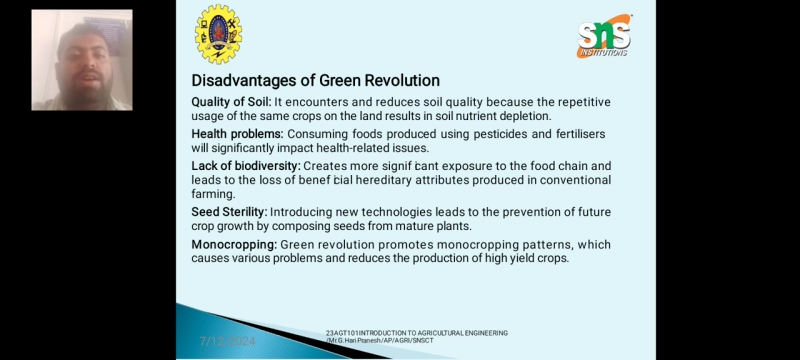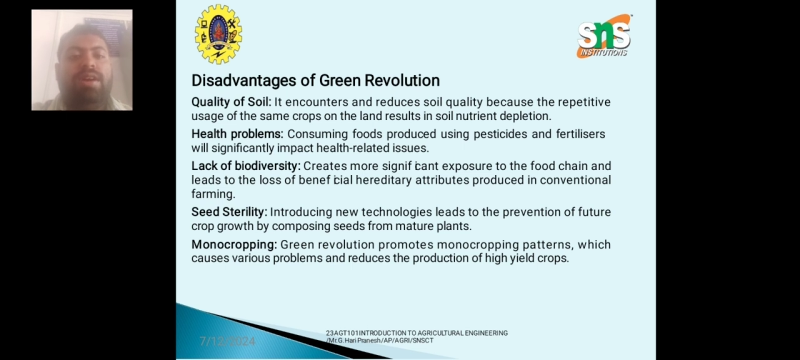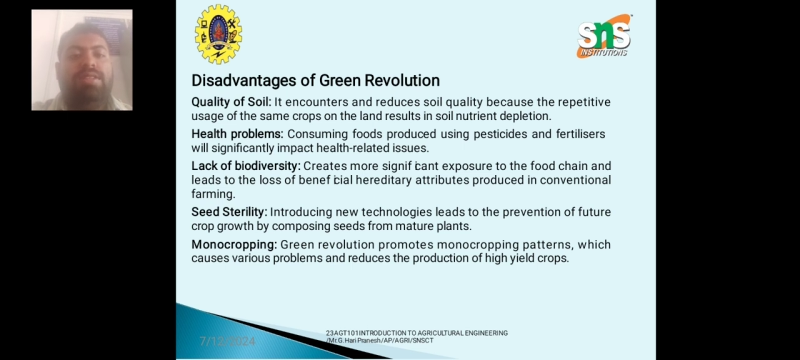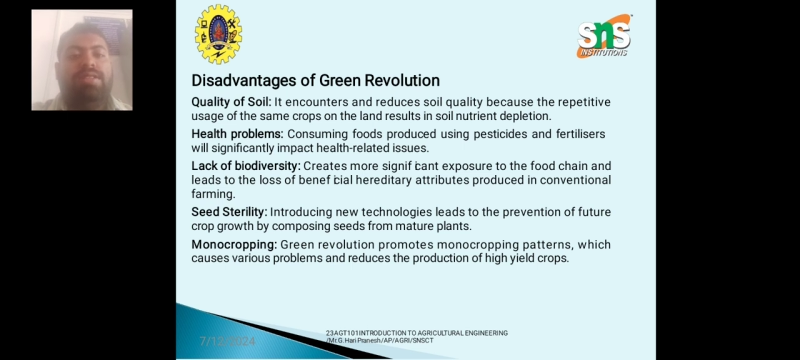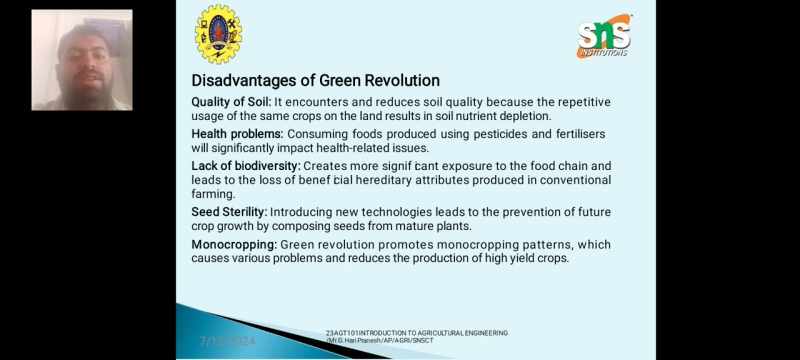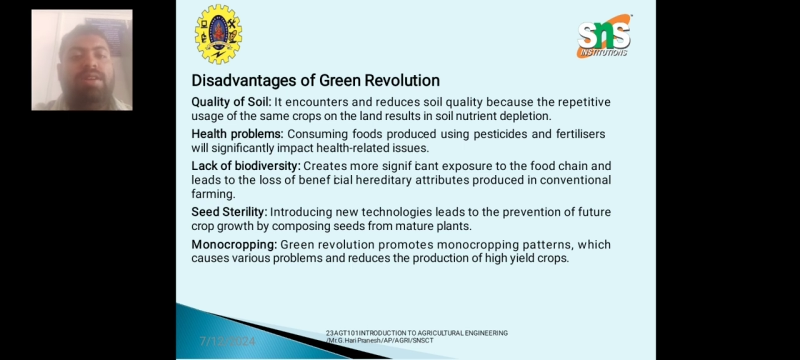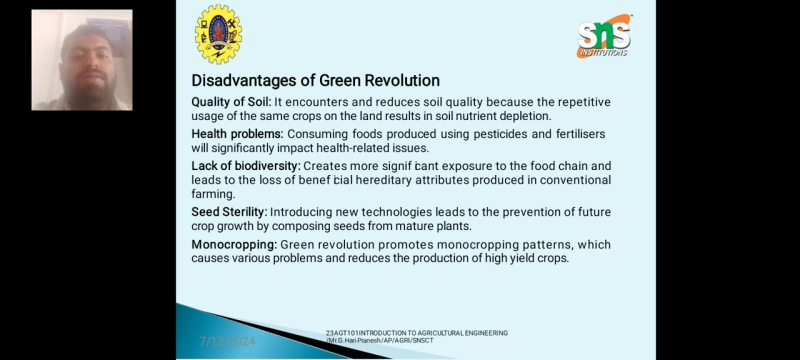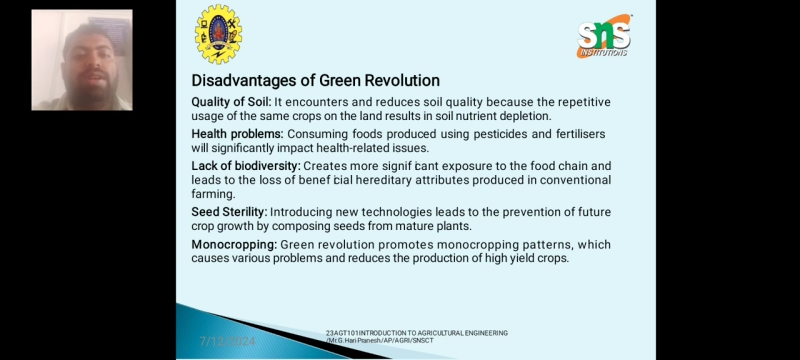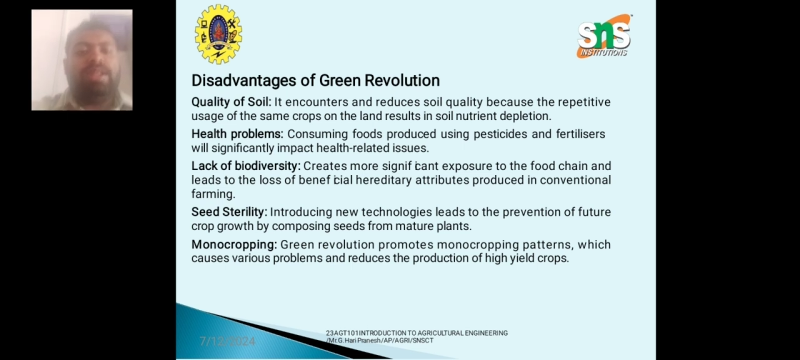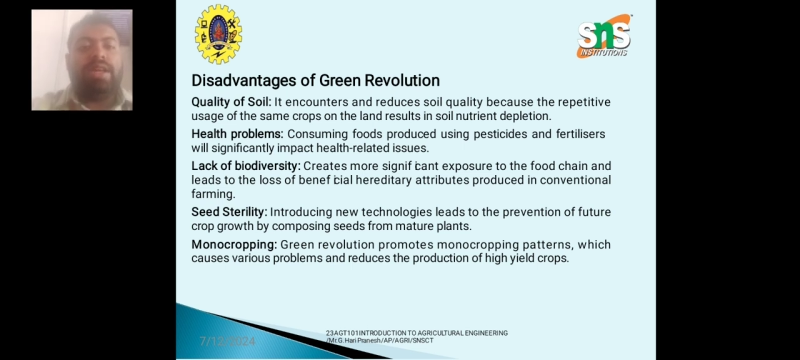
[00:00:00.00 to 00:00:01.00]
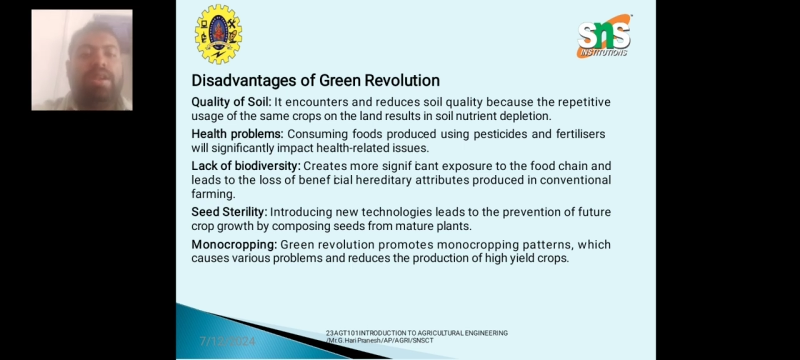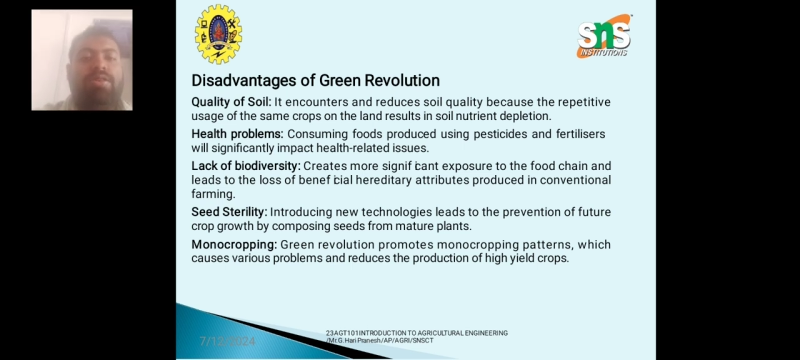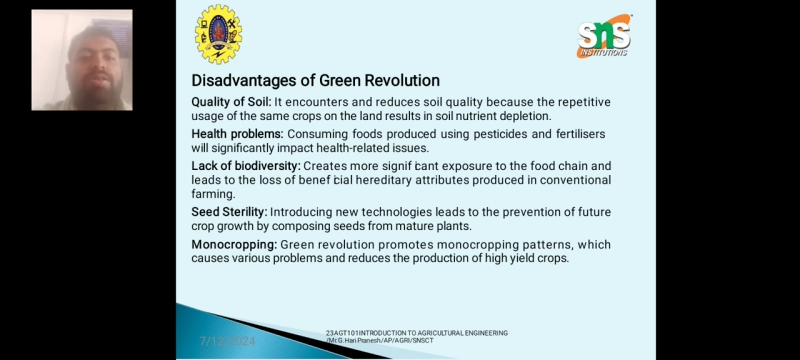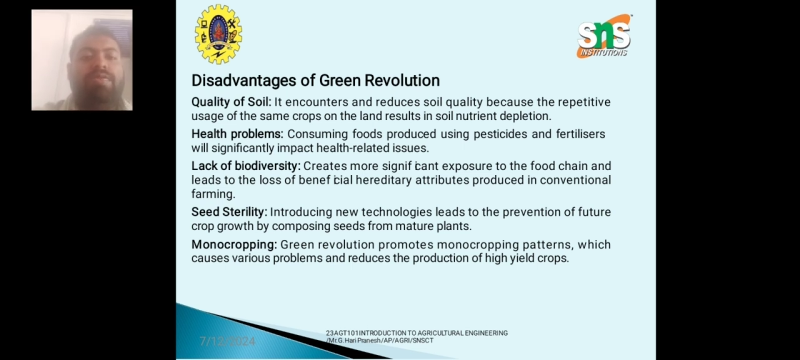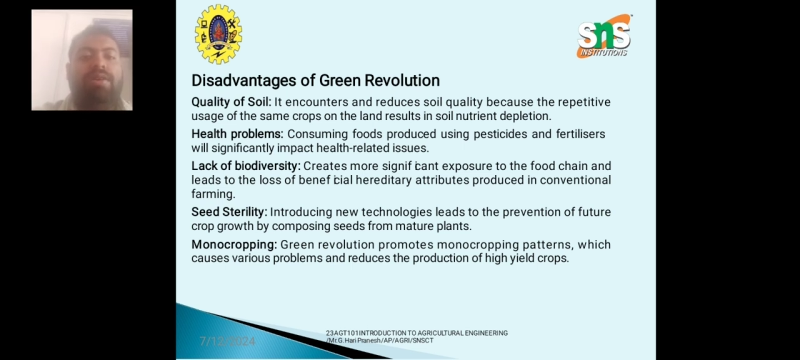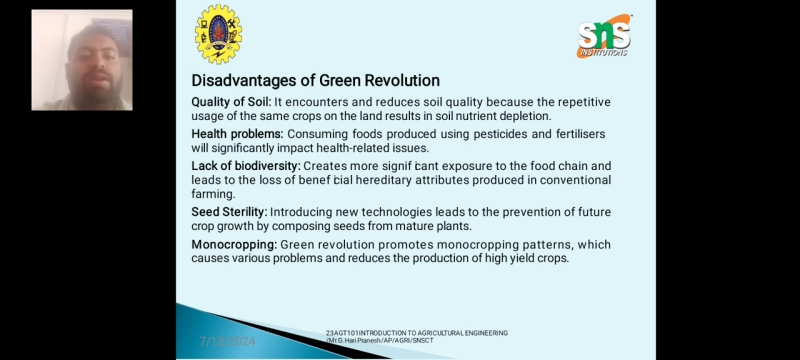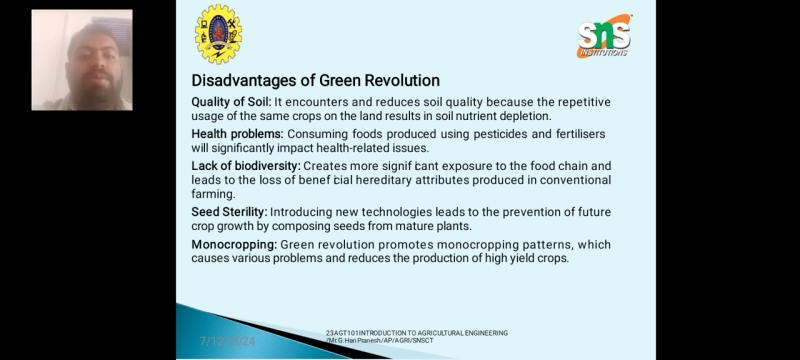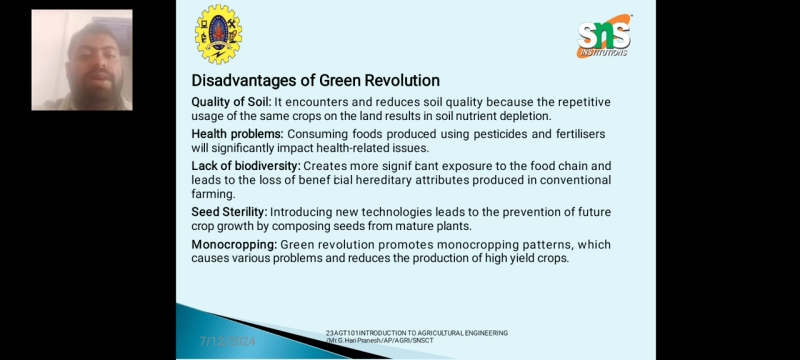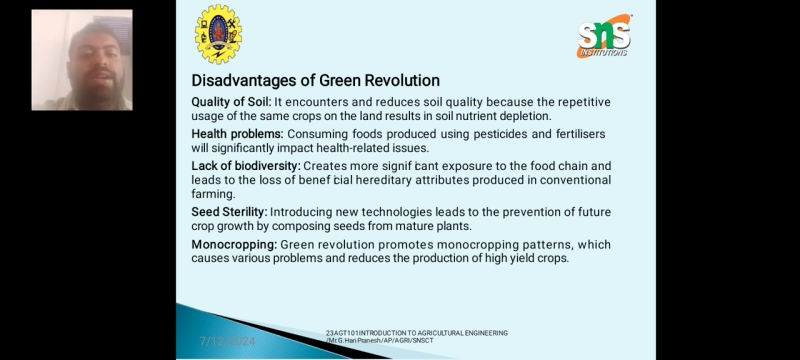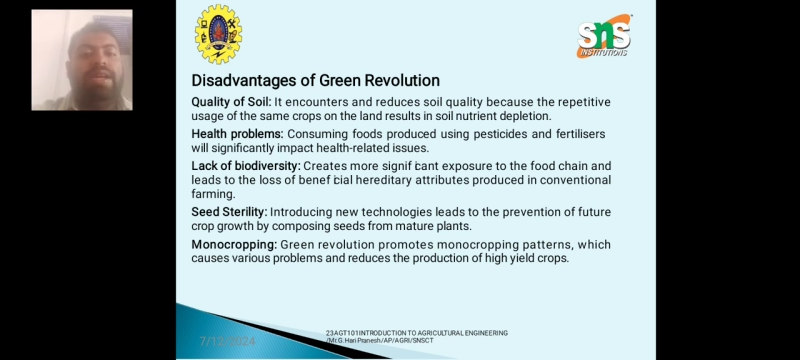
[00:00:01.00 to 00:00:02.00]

Instead of that, they can go for multi